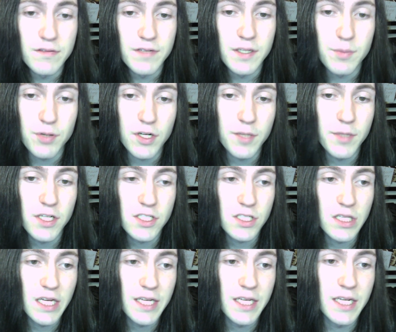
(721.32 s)
it pretty much
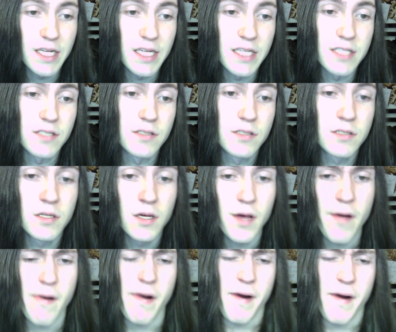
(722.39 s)
like it is?
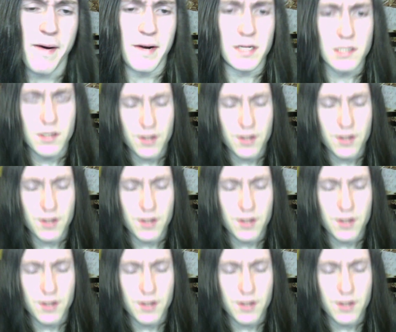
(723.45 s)
You're